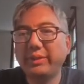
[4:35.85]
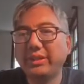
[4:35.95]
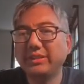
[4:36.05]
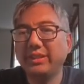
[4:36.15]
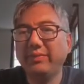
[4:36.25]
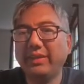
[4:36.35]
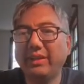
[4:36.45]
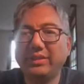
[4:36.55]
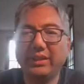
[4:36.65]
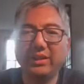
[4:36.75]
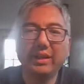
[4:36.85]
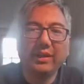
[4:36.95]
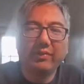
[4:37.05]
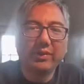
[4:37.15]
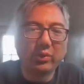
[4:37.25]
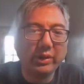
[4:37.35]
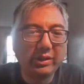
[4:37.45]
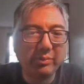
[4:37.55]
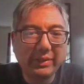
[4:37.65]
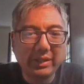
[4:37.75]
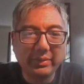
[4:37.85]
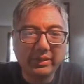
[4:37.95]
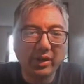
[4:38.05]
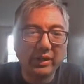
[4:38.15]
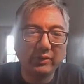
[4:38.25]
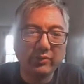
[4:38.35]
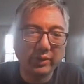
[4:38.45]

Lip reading: Because sometimes here, the queen could become a target.